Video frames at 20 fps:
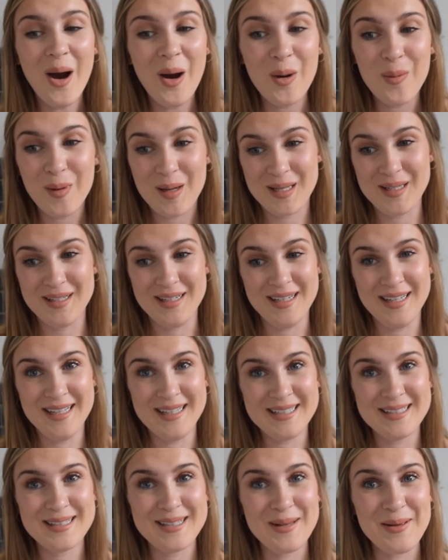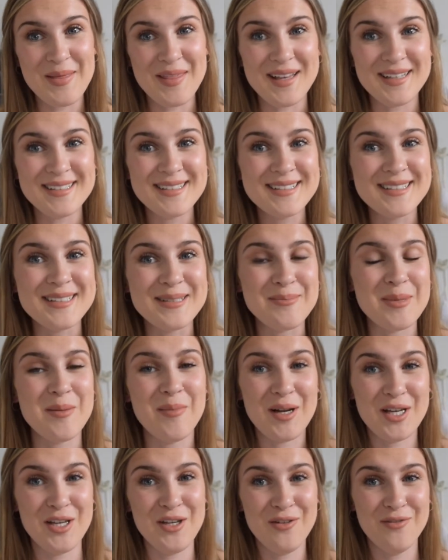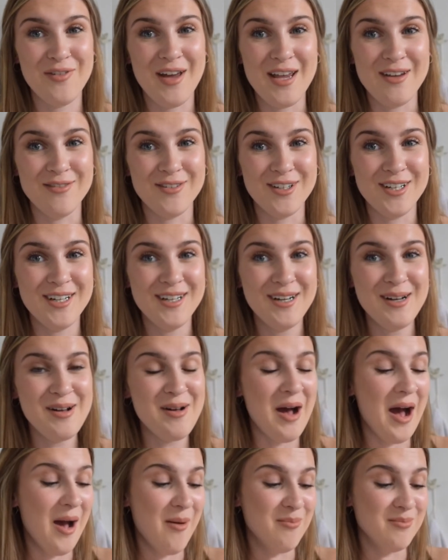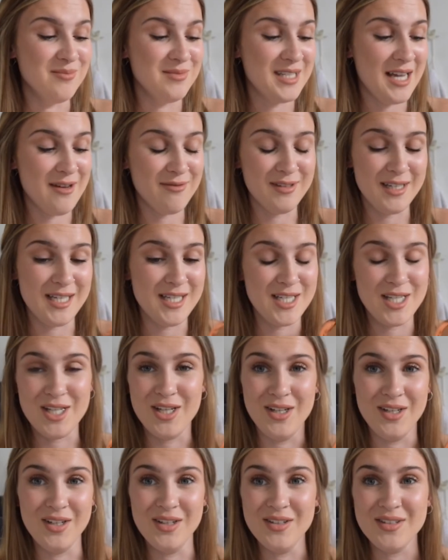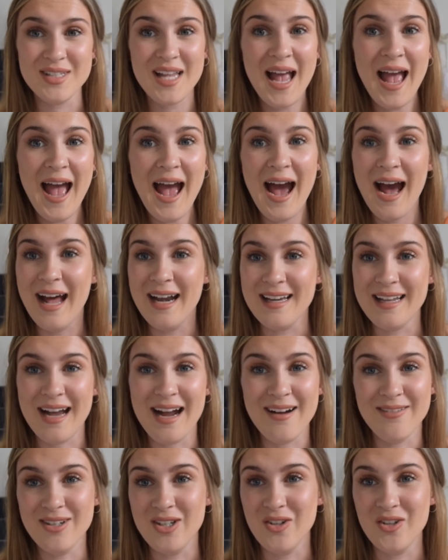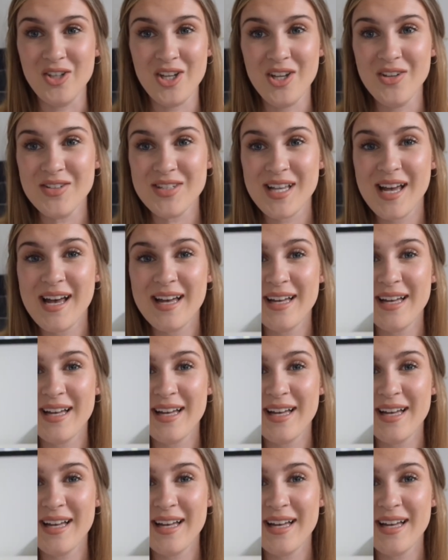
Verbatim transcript: my goodness, this is going to be my new favourite, um, definitely to use and carry on using.